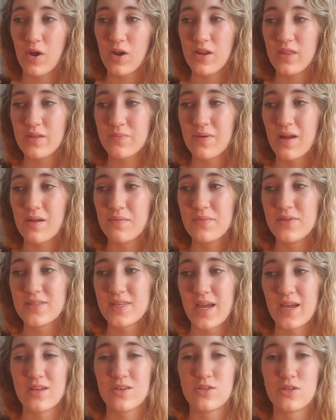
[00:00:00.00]
Part of the problem
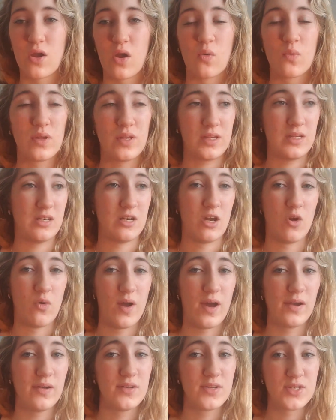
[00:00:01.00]
is I don't really know
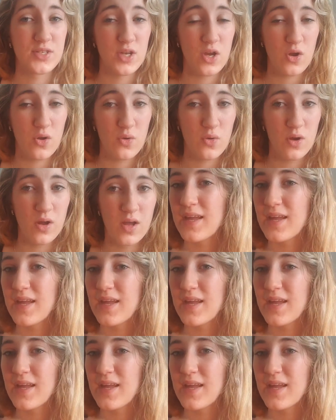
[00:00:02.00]
how to sew.